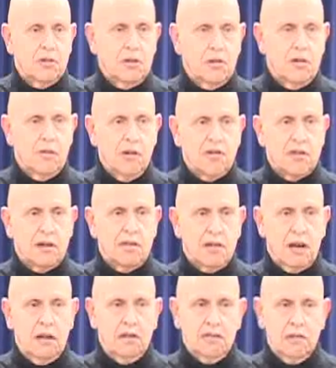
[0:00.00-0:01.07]
at the University of
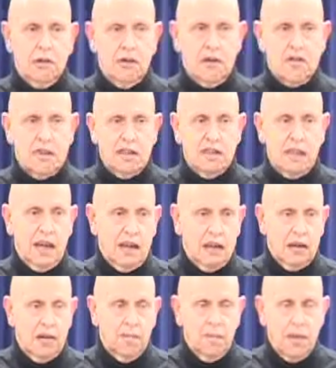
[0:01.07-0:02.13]
California in San
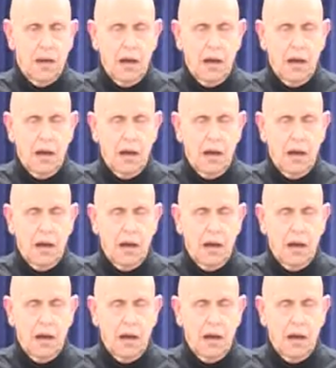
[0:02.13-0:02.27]
Diego,